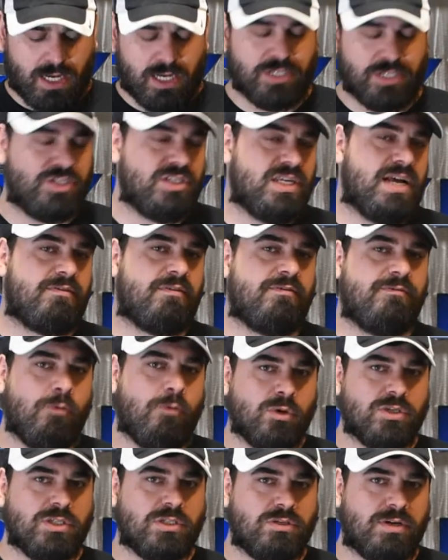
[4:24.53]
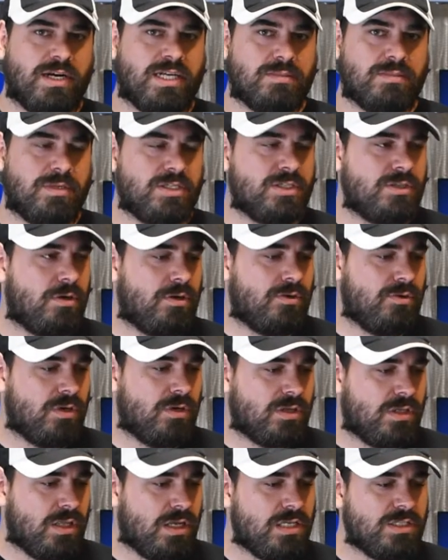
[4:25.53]
You should never force your transmission onto
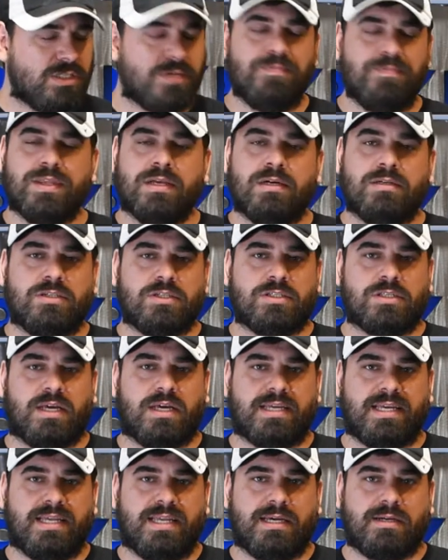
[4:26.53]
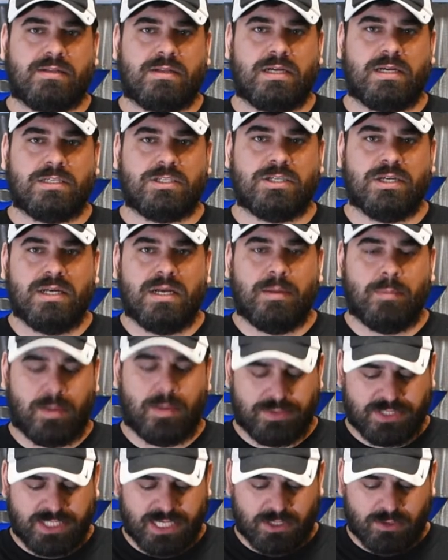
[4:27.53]
a clutch, just like any clutch,
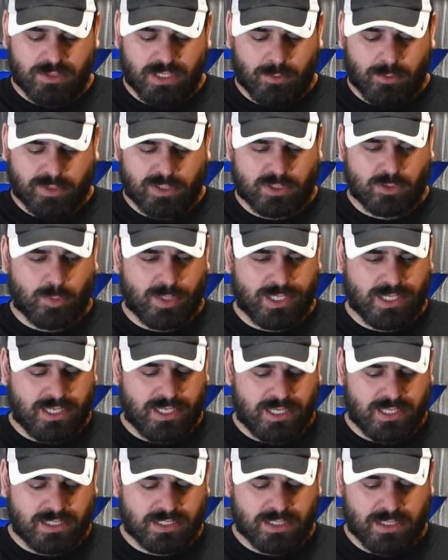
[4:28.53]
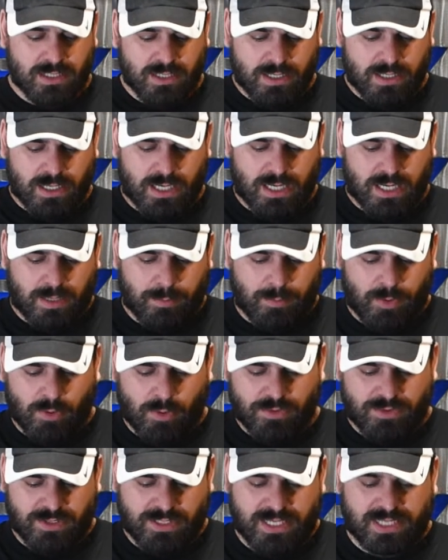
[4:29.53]
but particularly with a twin disc,
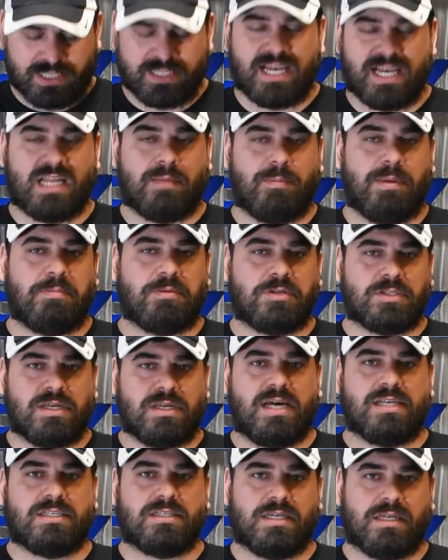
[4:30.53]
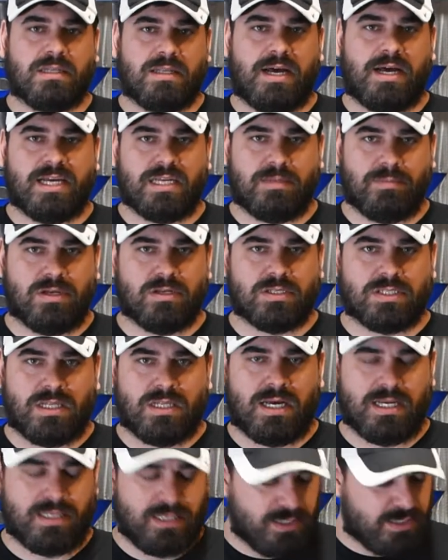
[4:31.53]
both discs have to be precisely aligned to be able to
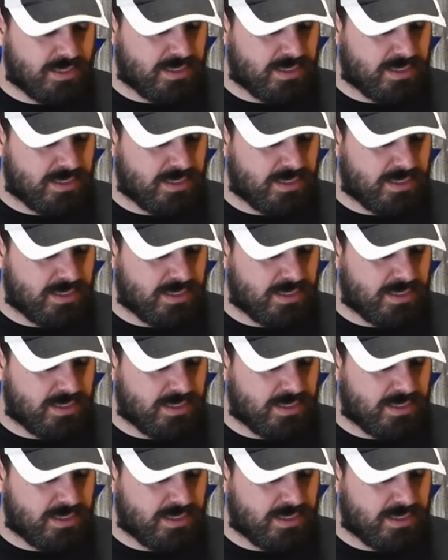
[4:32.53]
slide this